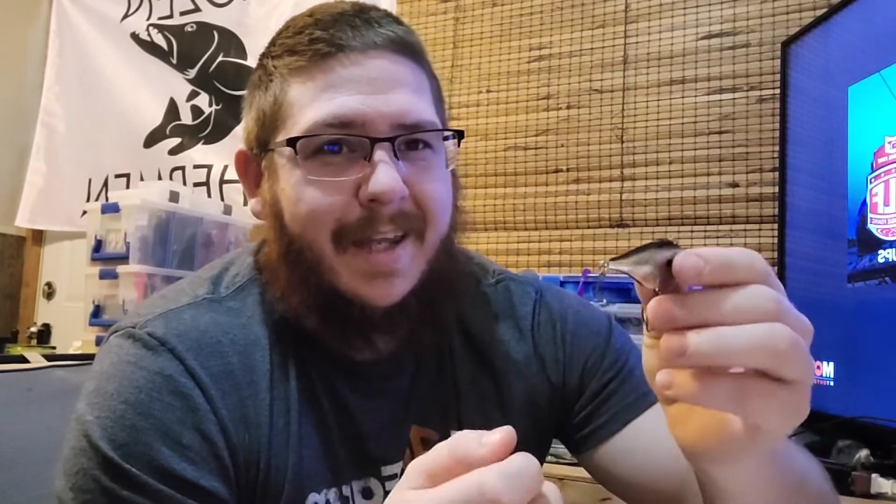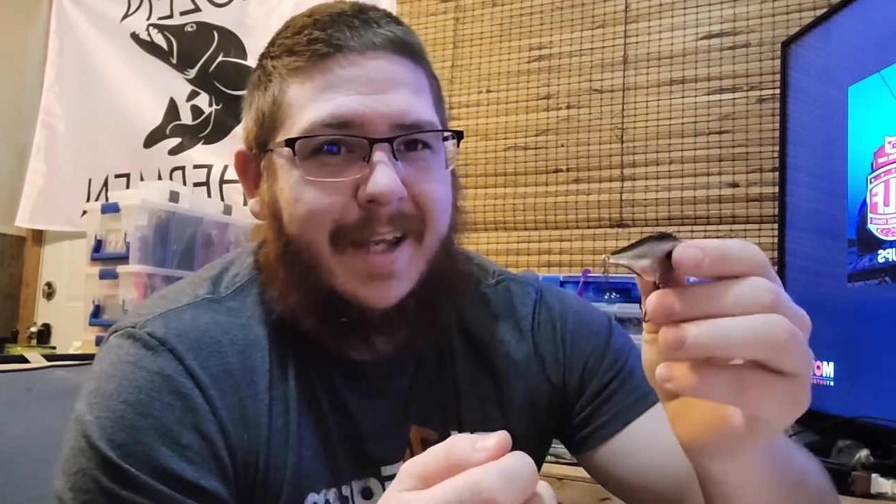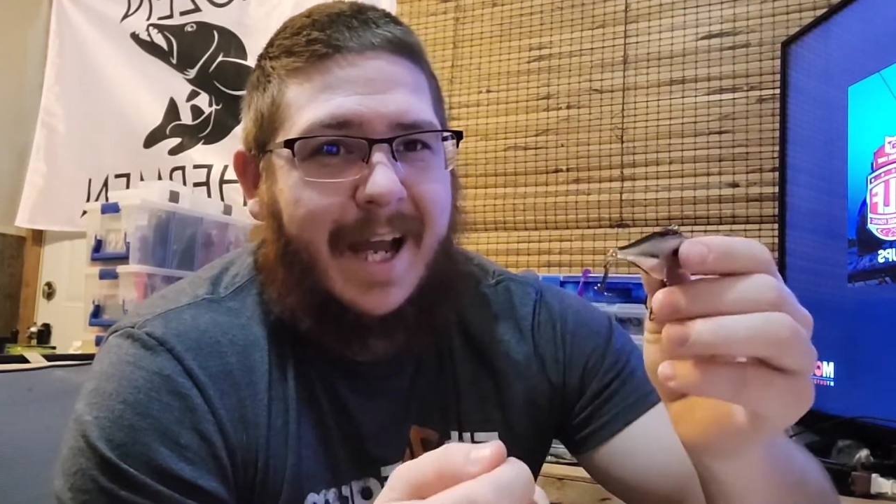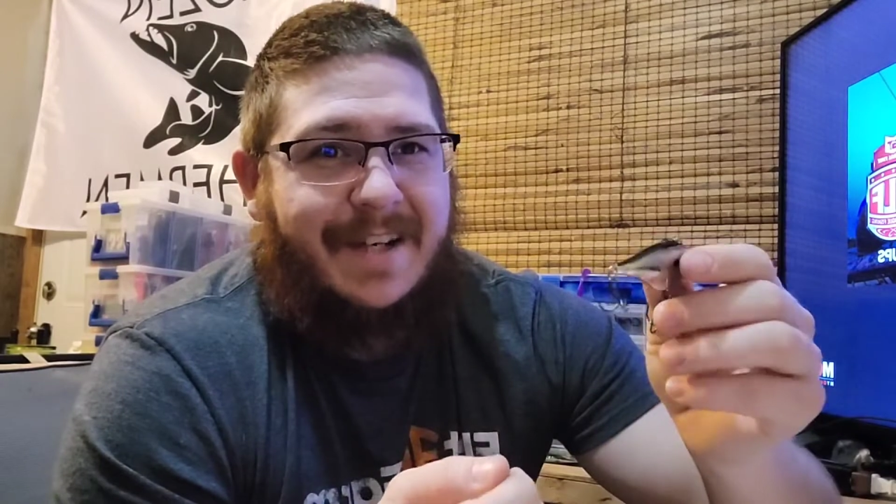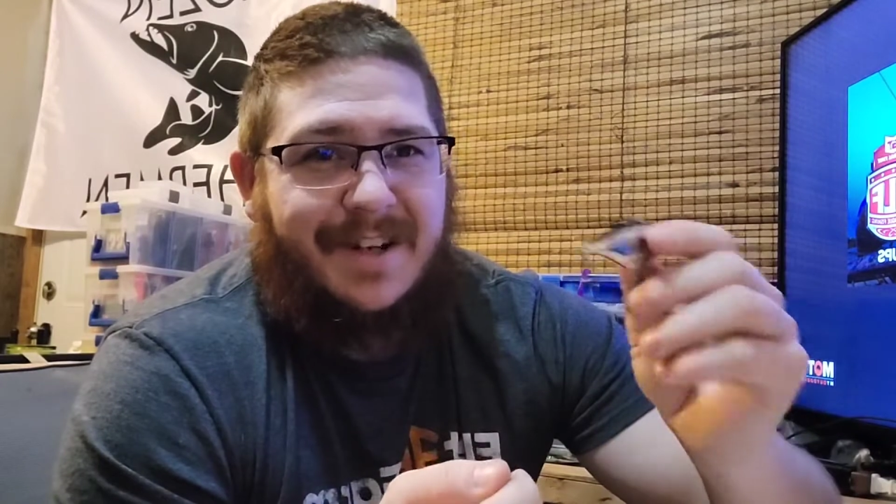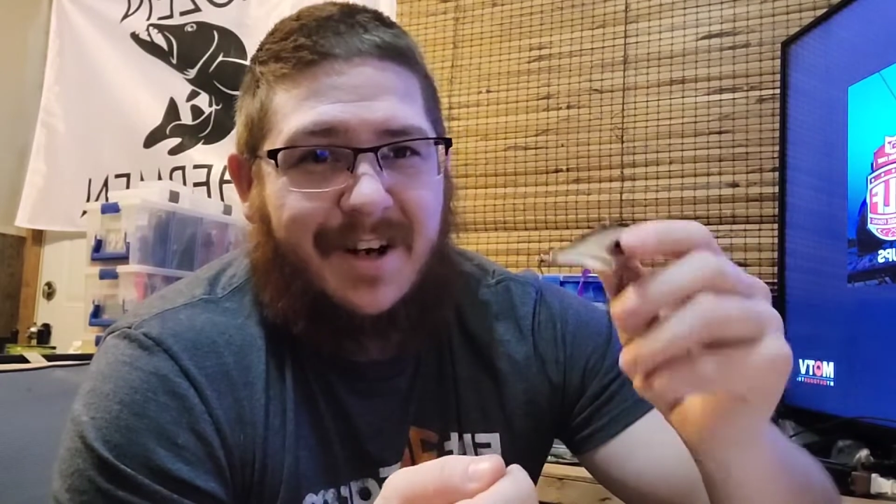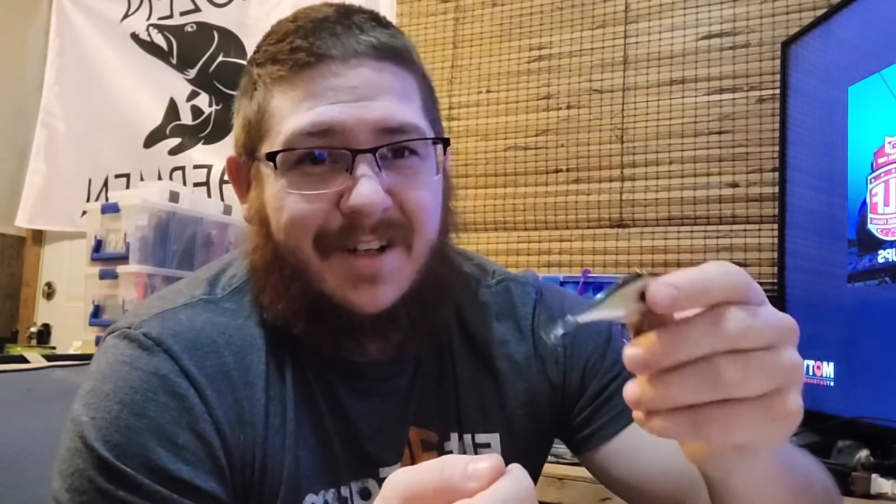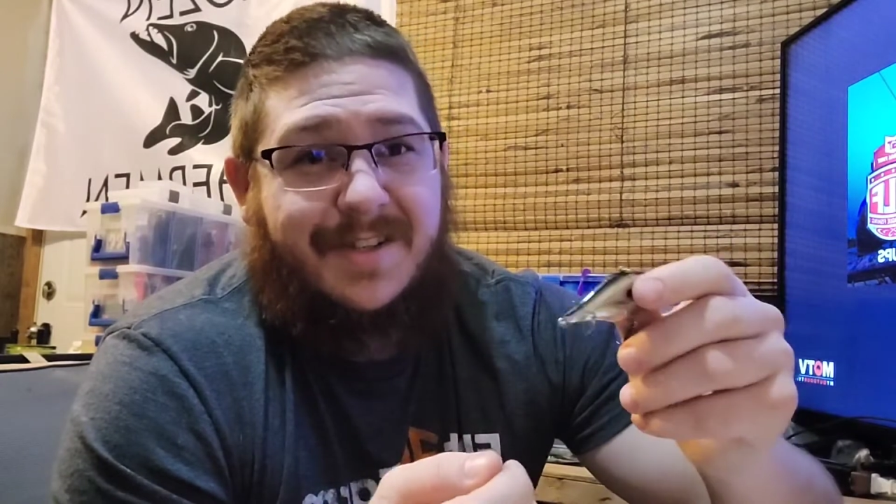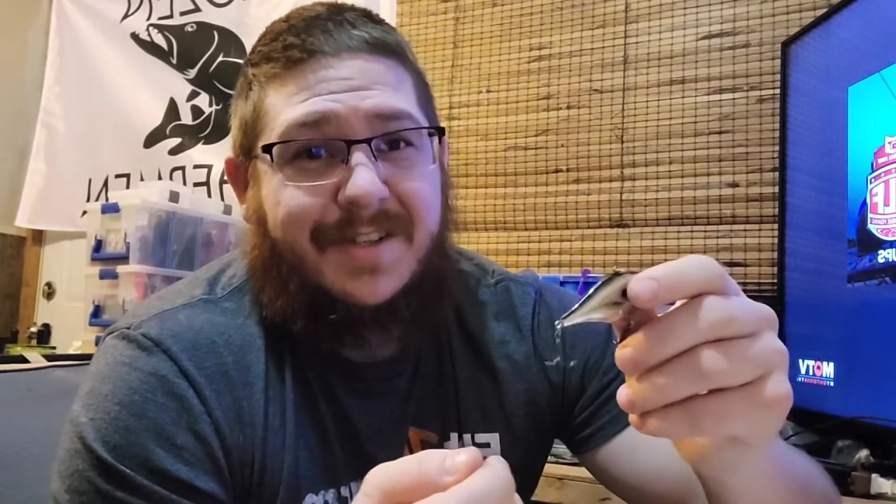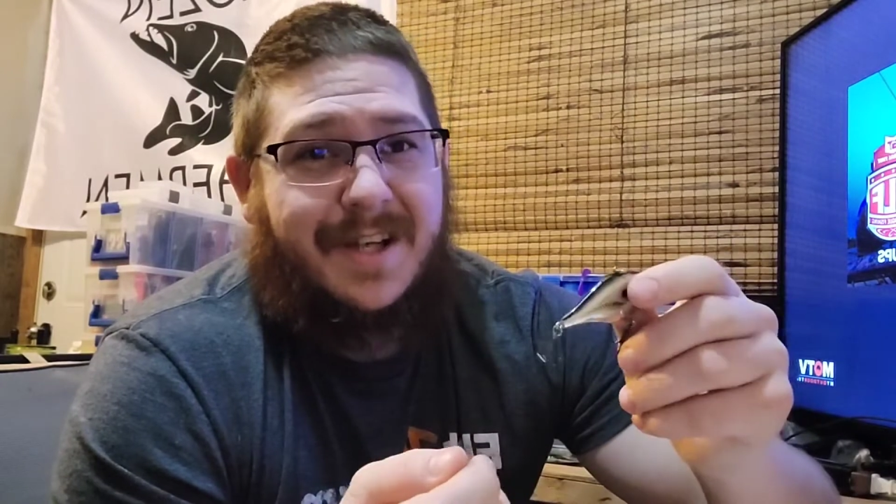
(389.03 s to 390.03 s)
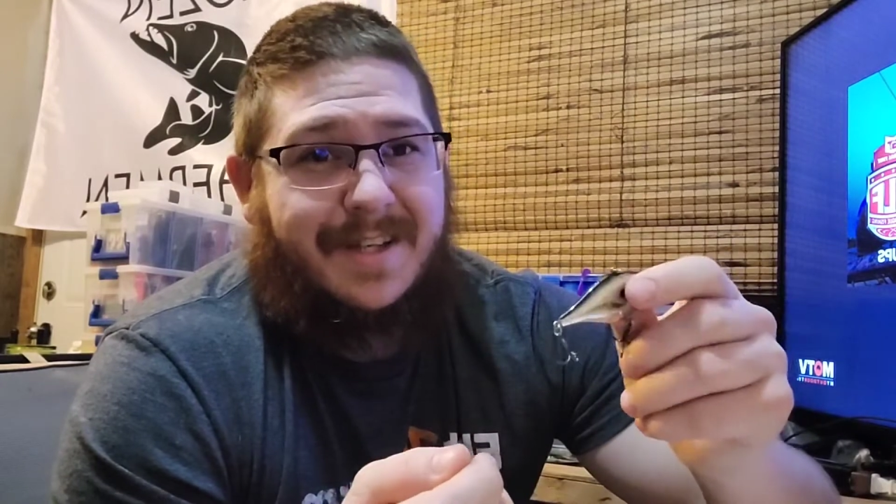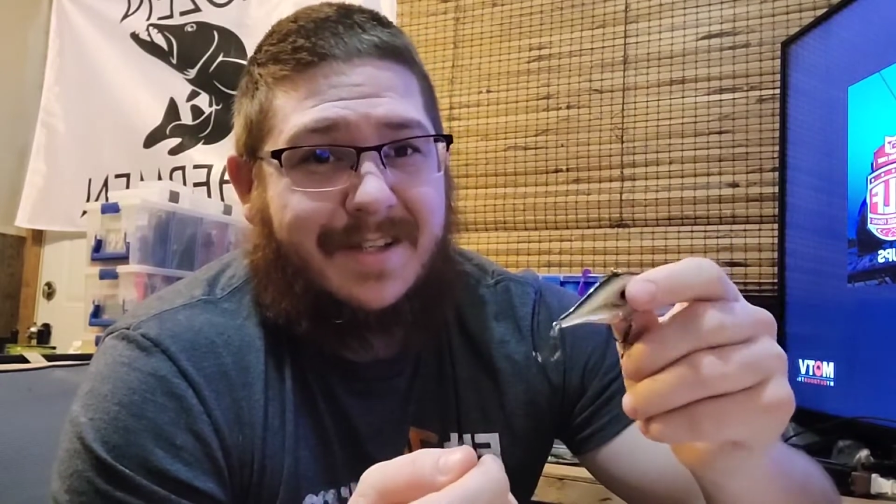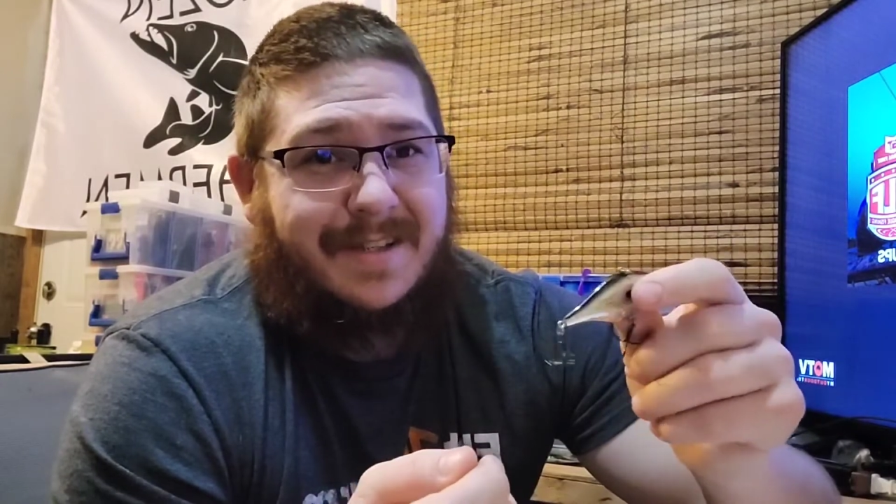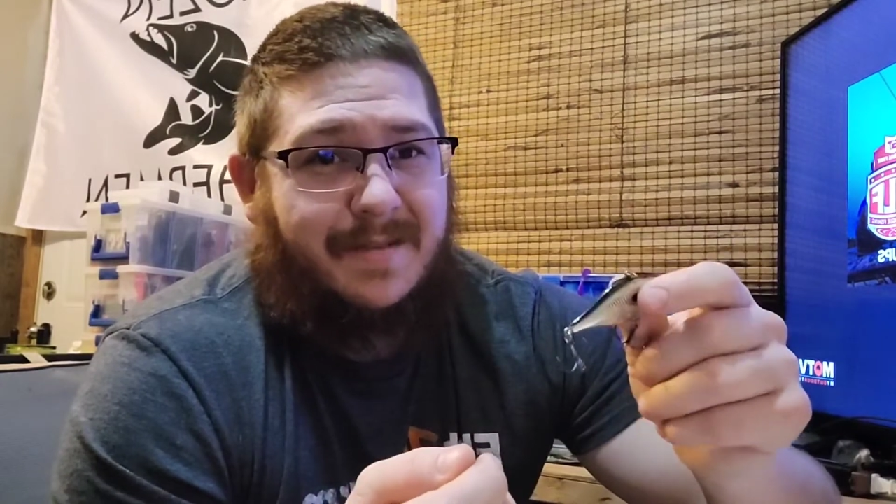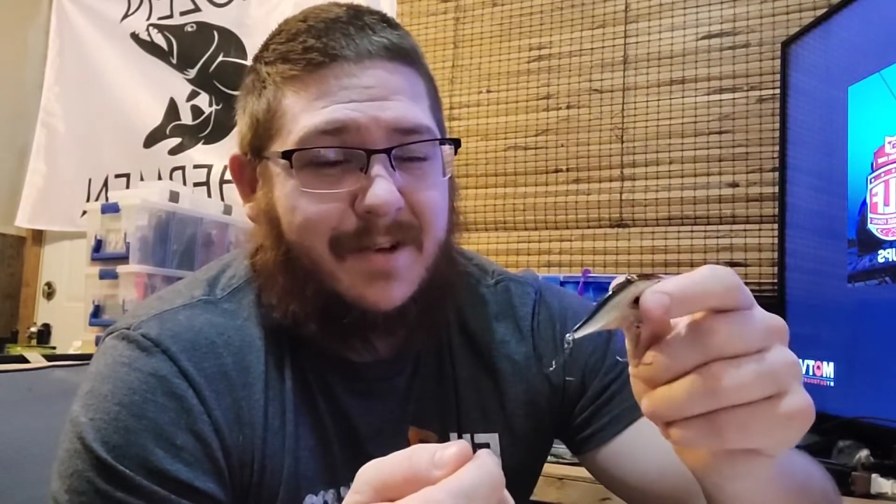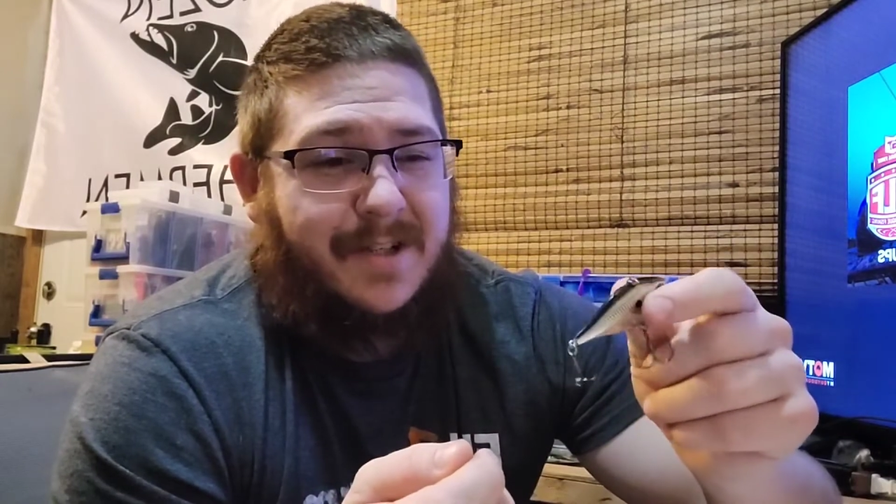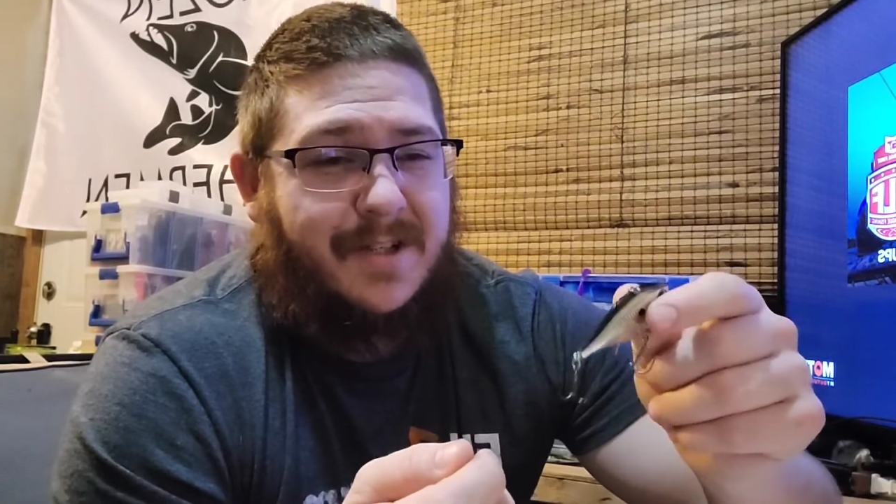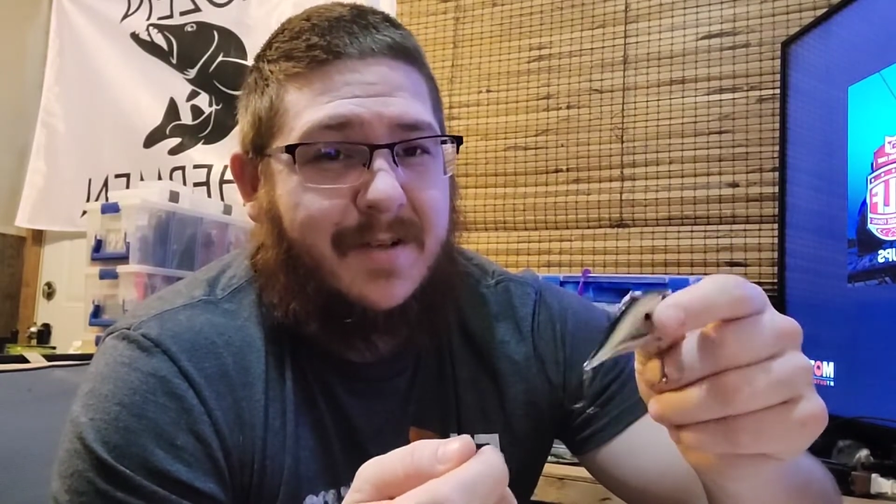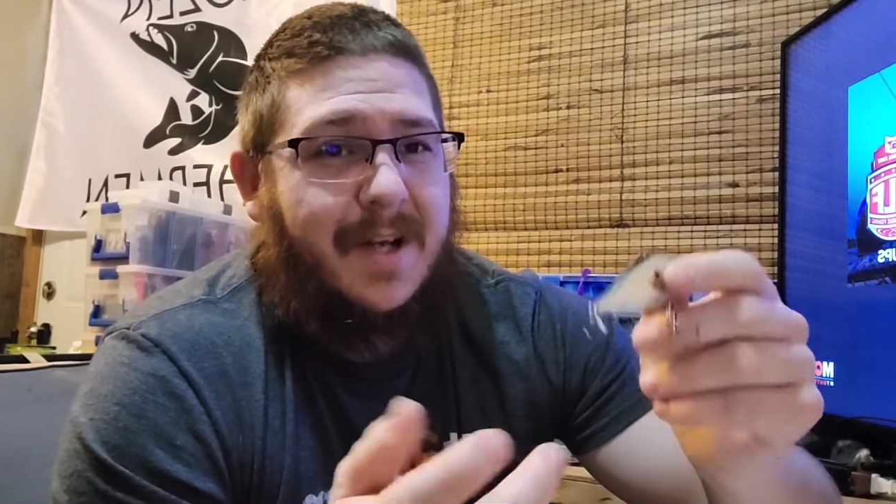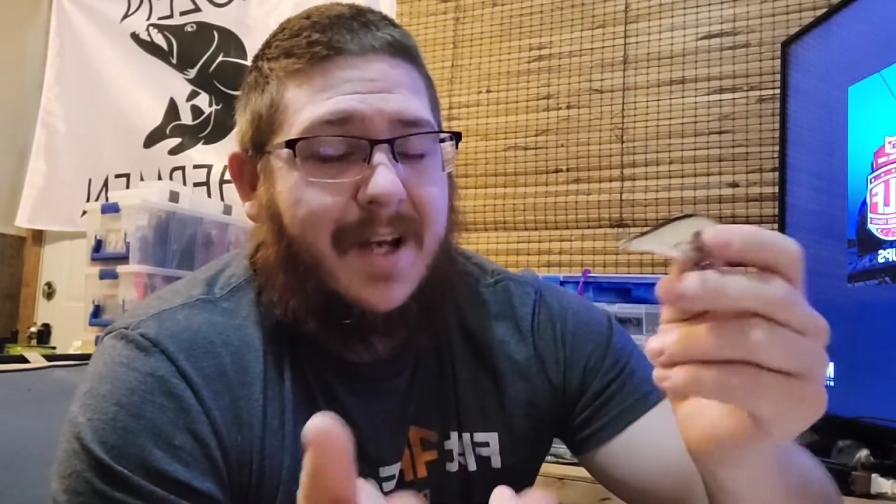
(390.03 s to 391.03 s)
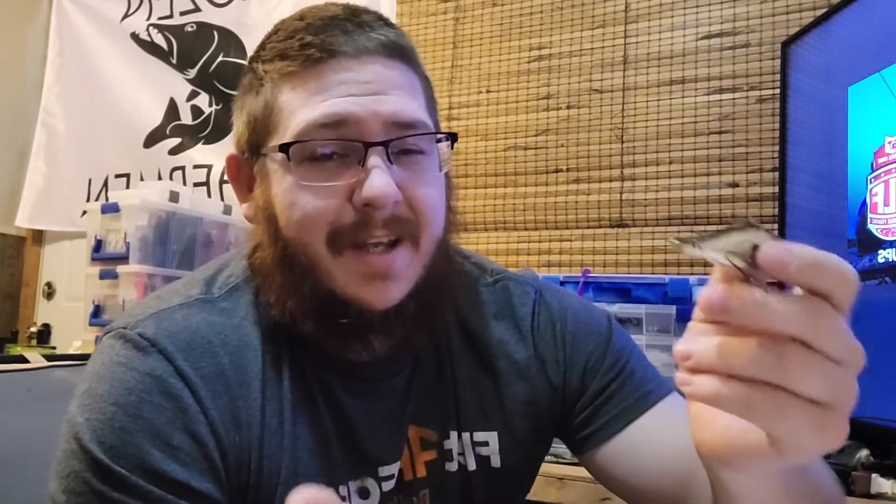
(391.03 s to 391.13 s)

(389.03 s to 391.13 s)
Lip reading: And they catch all sizes of fish, too.